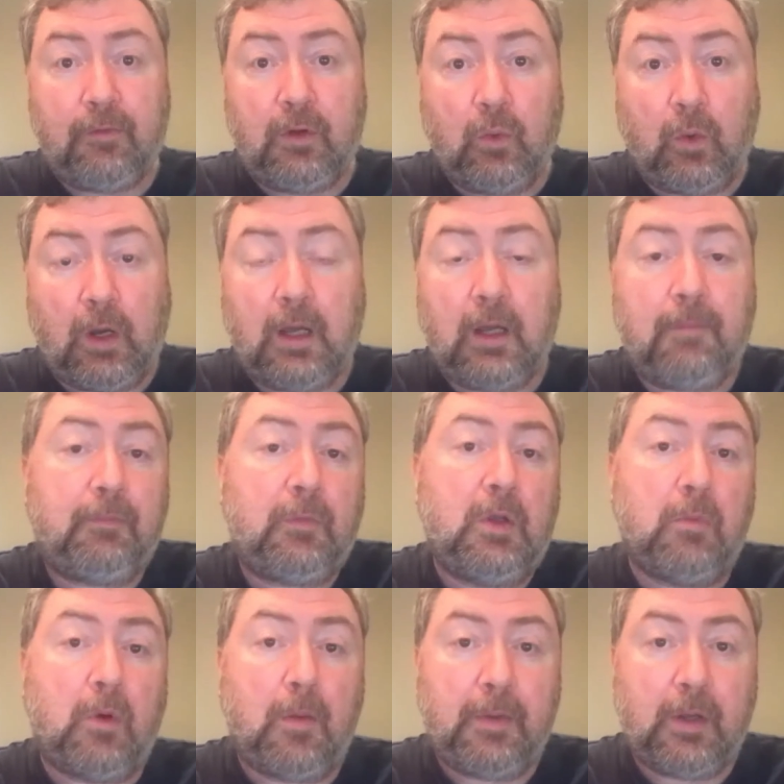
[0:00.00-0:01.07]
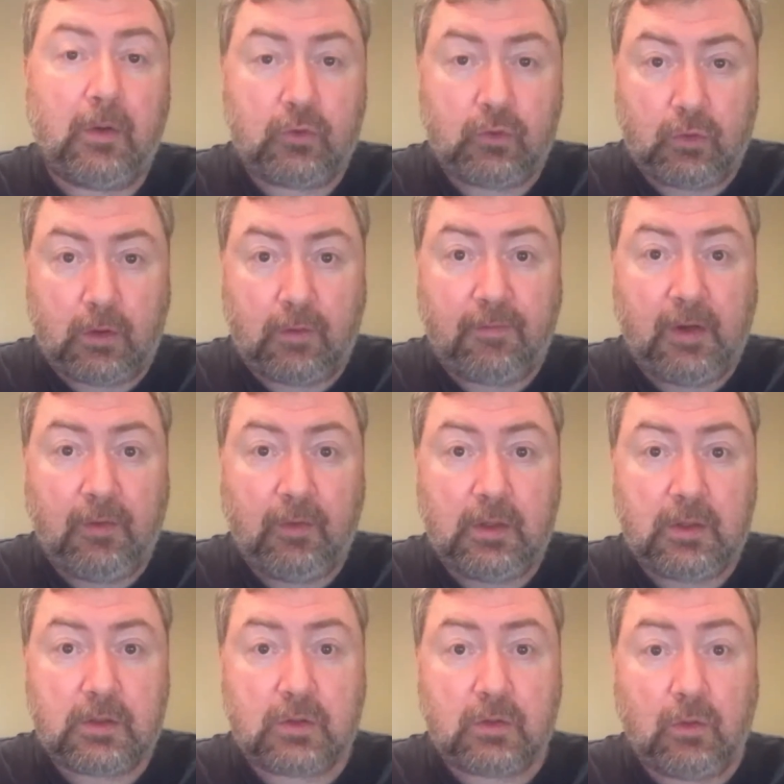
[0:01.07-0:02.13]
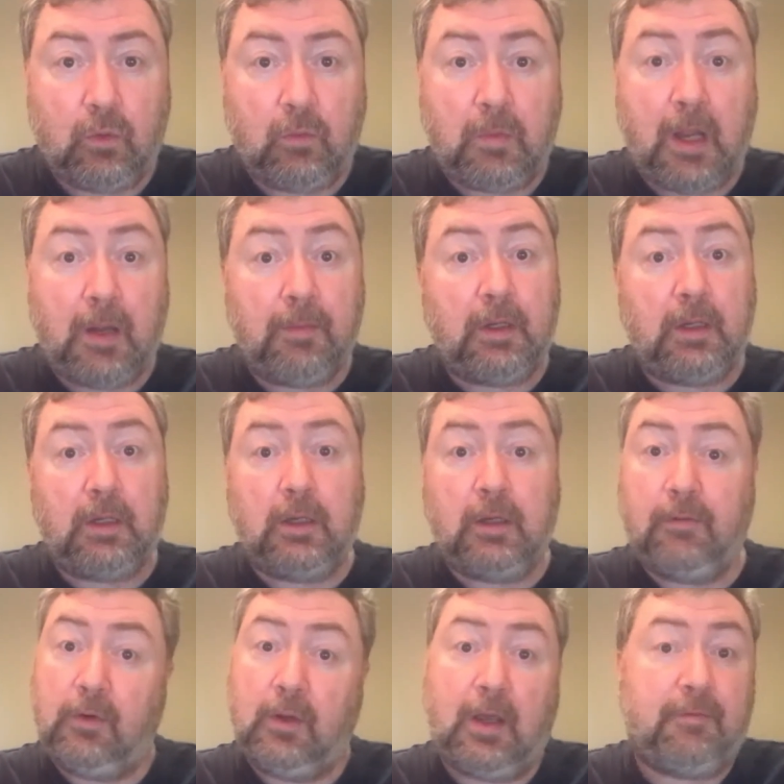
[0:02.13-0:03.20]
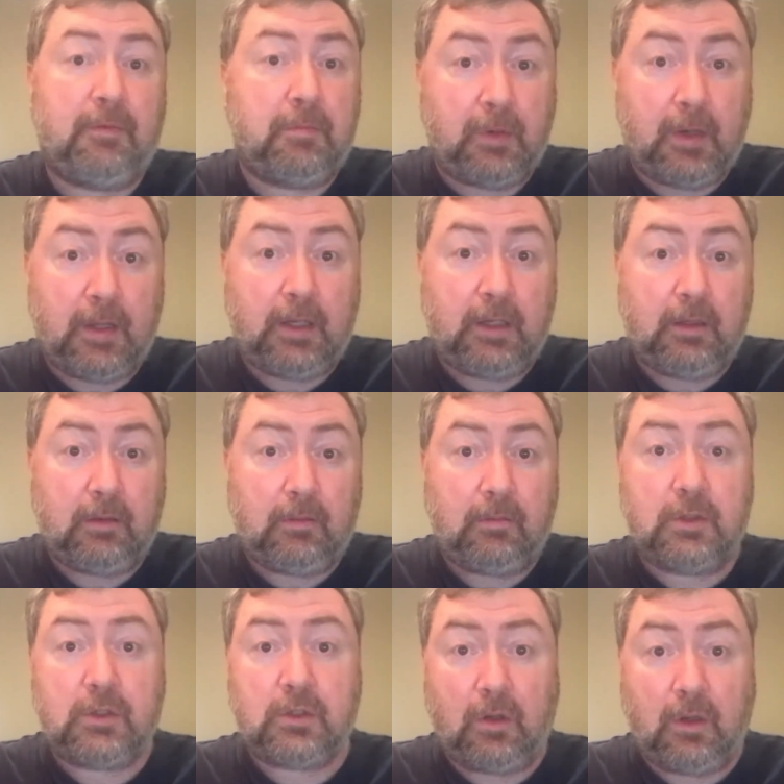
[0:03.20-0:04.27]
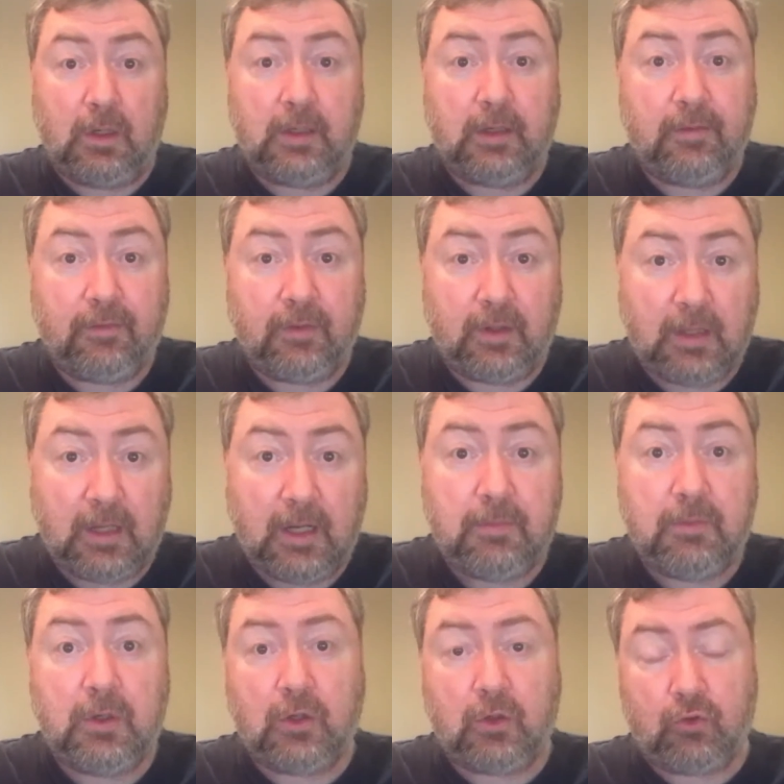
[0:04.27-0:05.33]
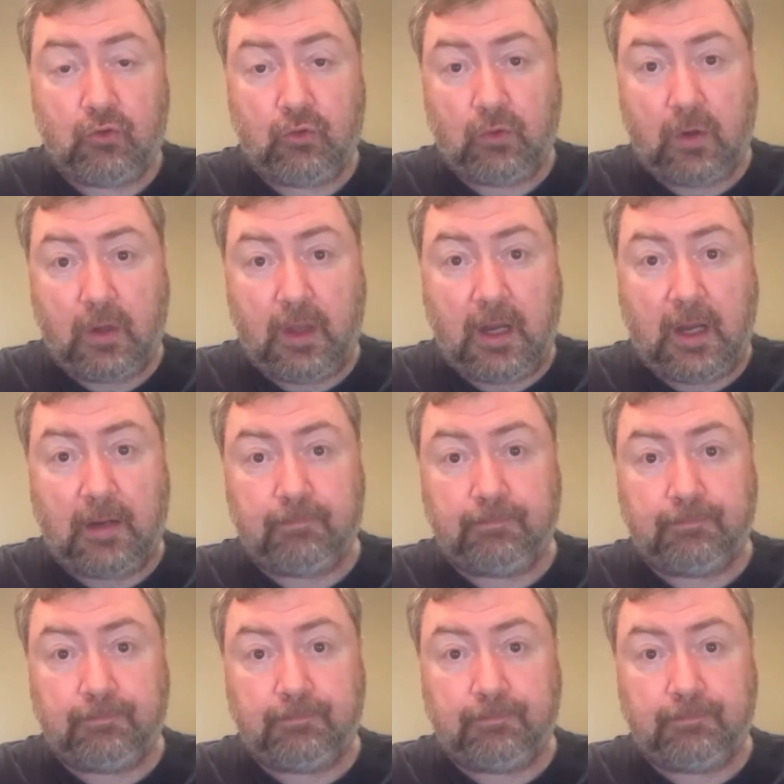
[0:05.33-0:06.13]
you are, you might be able to try variants, or maybe if you have a brother, a slightly different name, you could try that.